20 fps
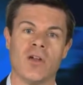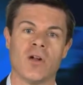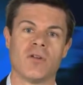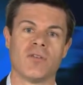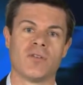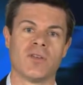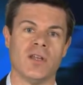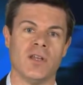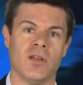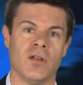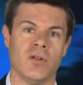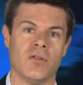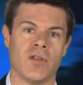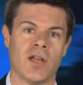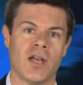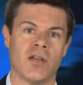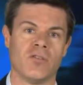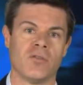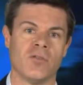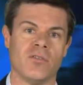and our skills
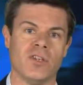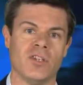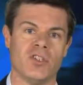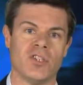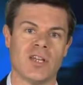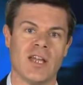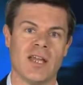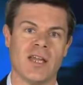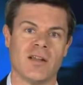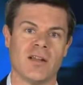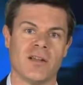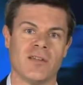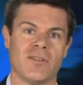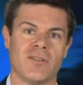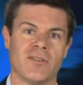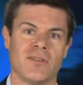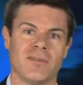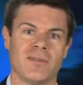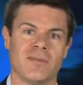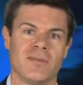as strategic
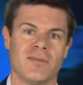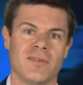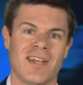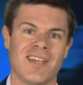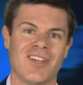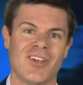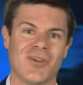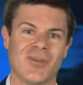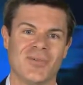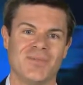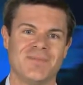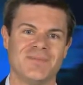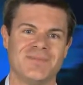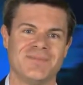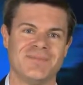analysts. Thank you.